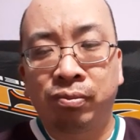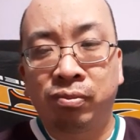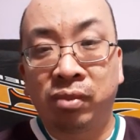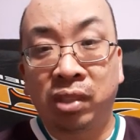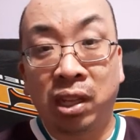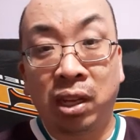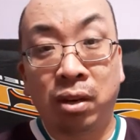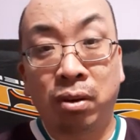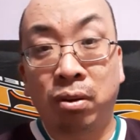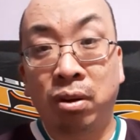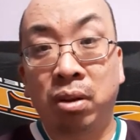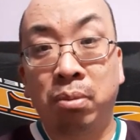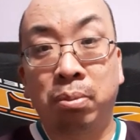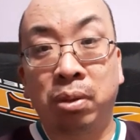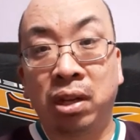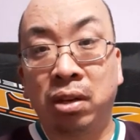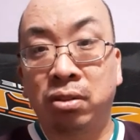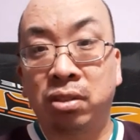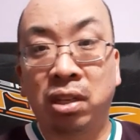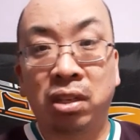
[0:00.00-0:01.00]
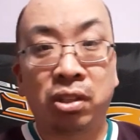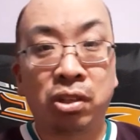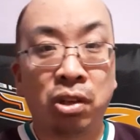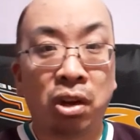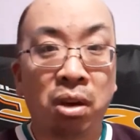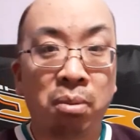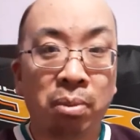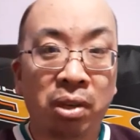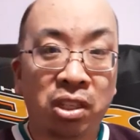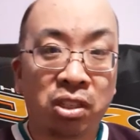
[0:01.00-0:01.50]
Later on, players like
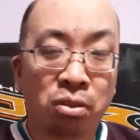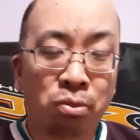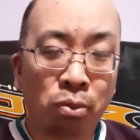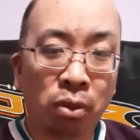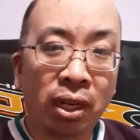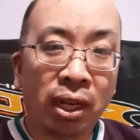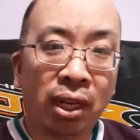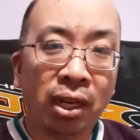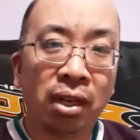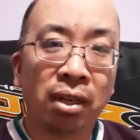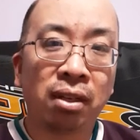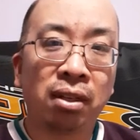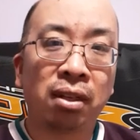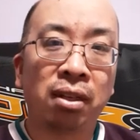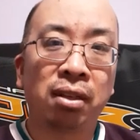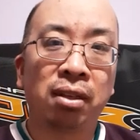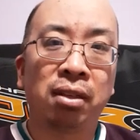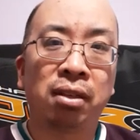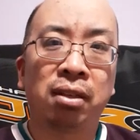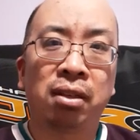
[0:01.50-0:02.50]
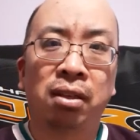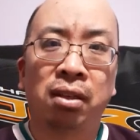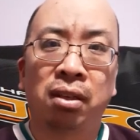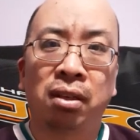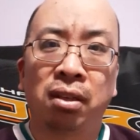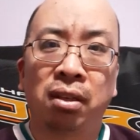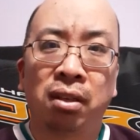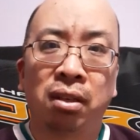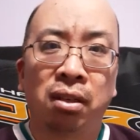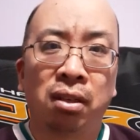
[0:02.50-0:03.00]
Dom McSween and,
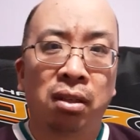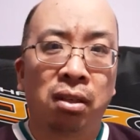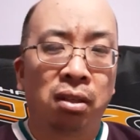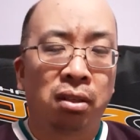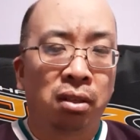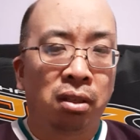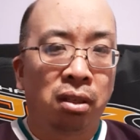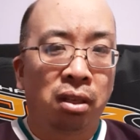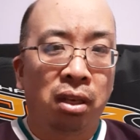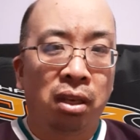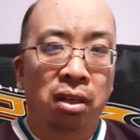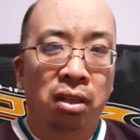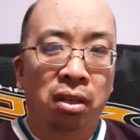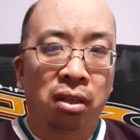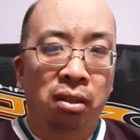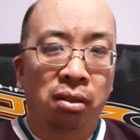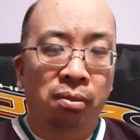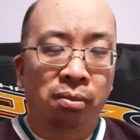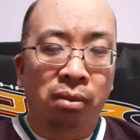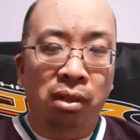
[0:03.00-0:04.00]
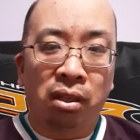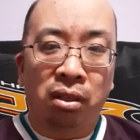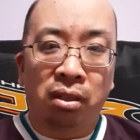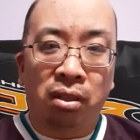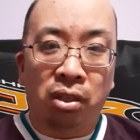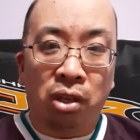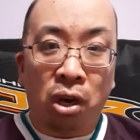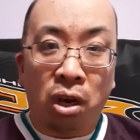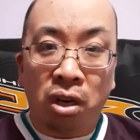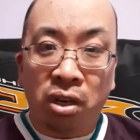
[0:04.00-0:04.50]
and, and
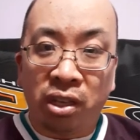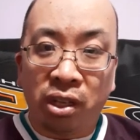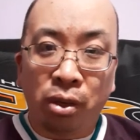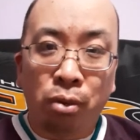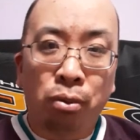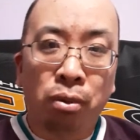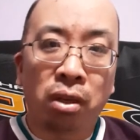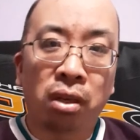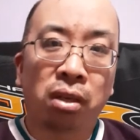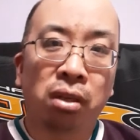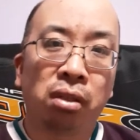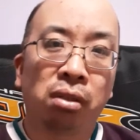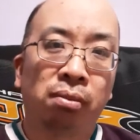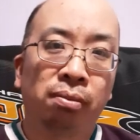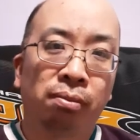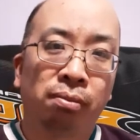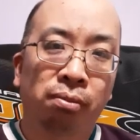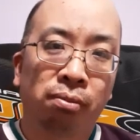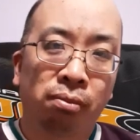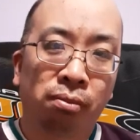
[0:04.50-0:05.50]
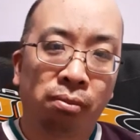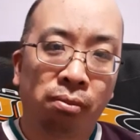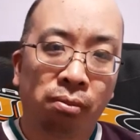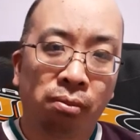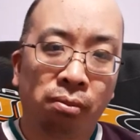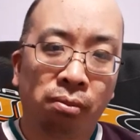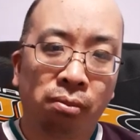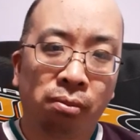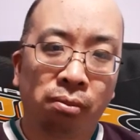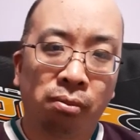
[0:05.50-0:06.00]
Todd Ewan
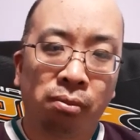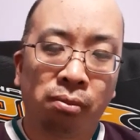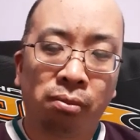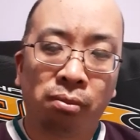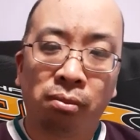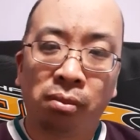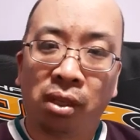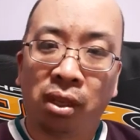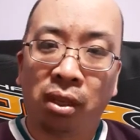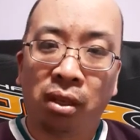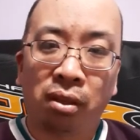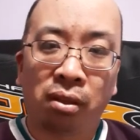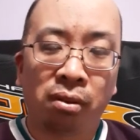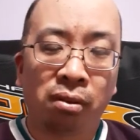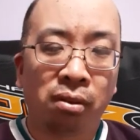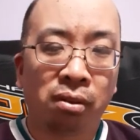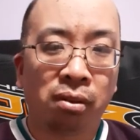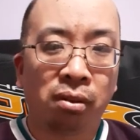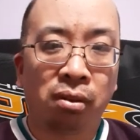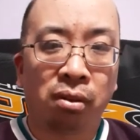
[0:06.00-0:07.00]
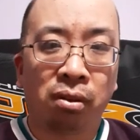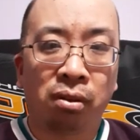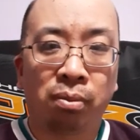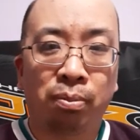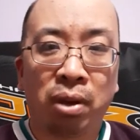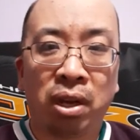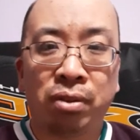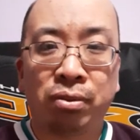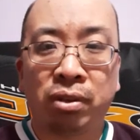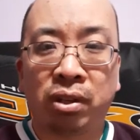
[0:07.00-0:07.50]
and
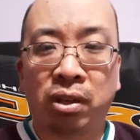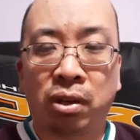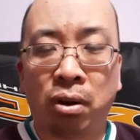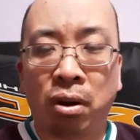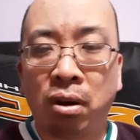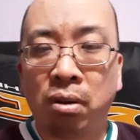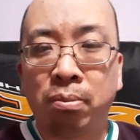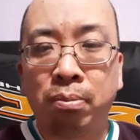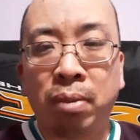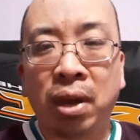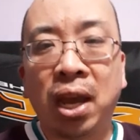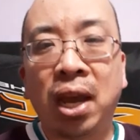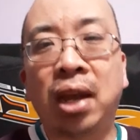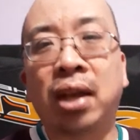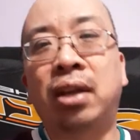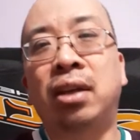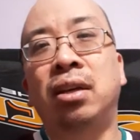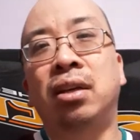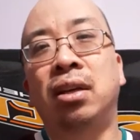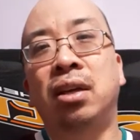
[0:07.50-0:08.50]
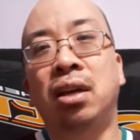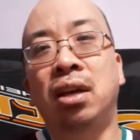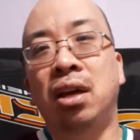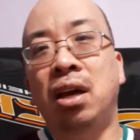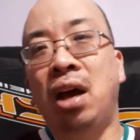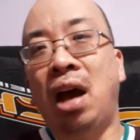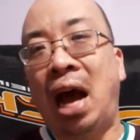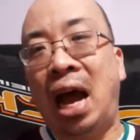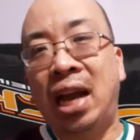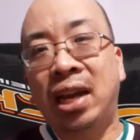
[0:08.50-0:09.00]
Patrick Carnback.
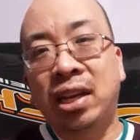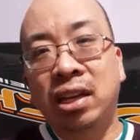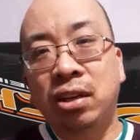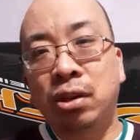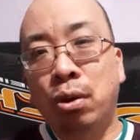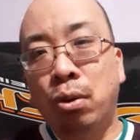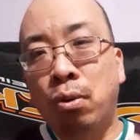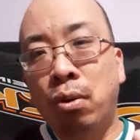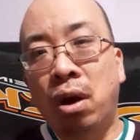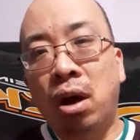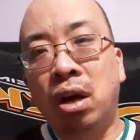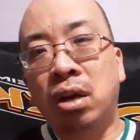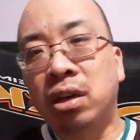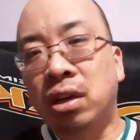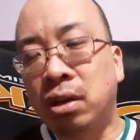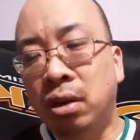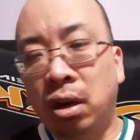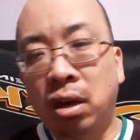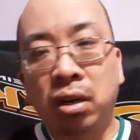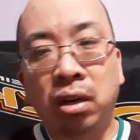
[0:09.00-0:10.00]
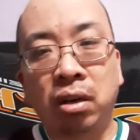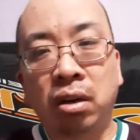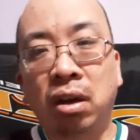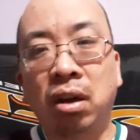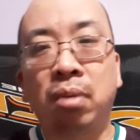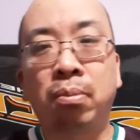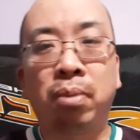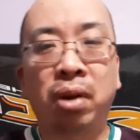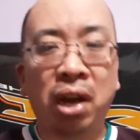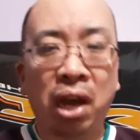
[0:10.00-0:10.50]
I can go on and on and
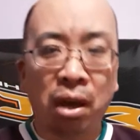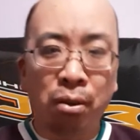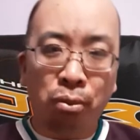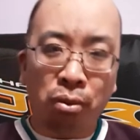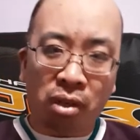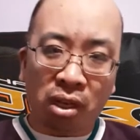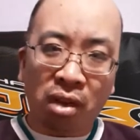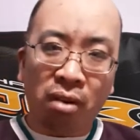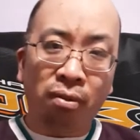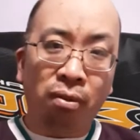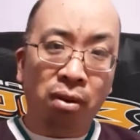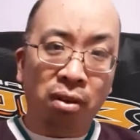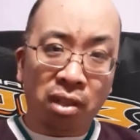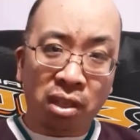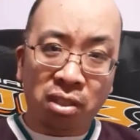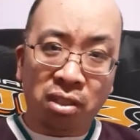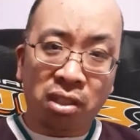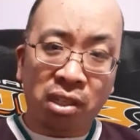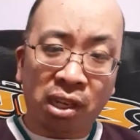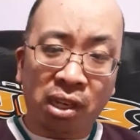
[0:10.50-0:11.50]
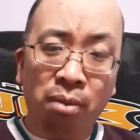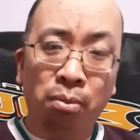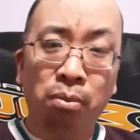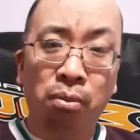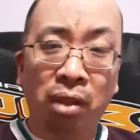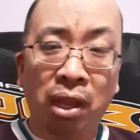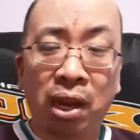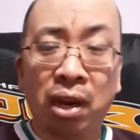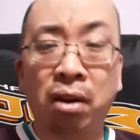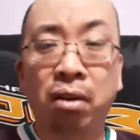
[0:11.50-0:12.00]
on, but I will cover this team
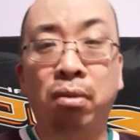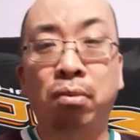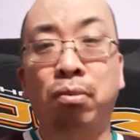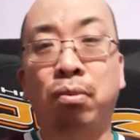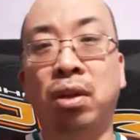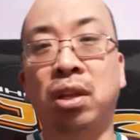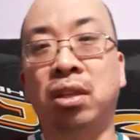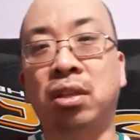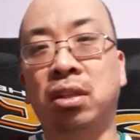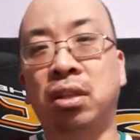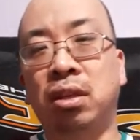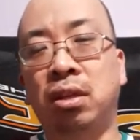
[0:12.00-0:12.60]
later when,